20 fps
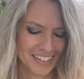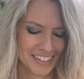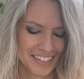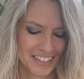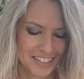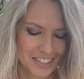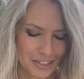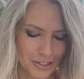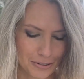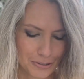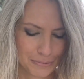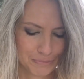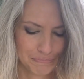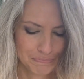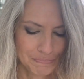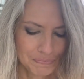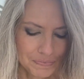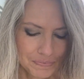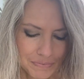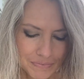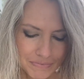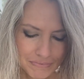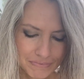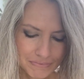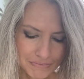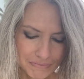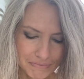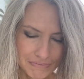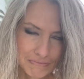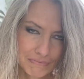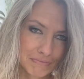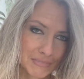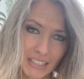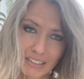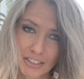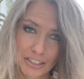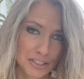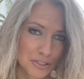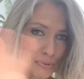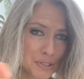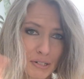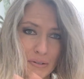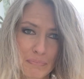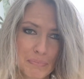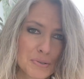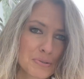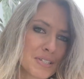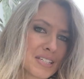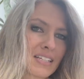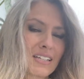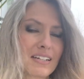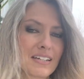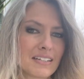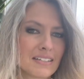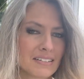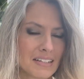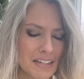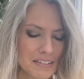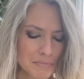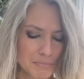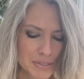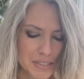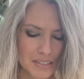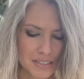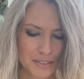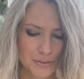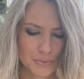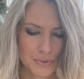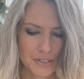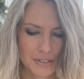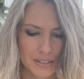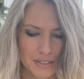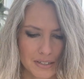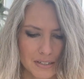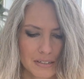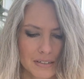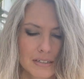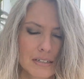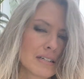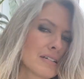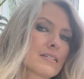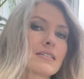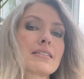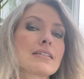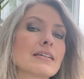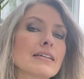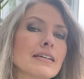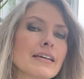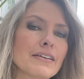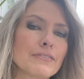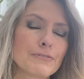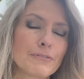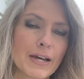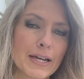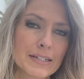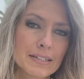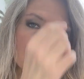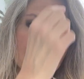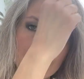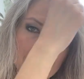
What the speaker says: So I just want to post it and be done with it. Because if I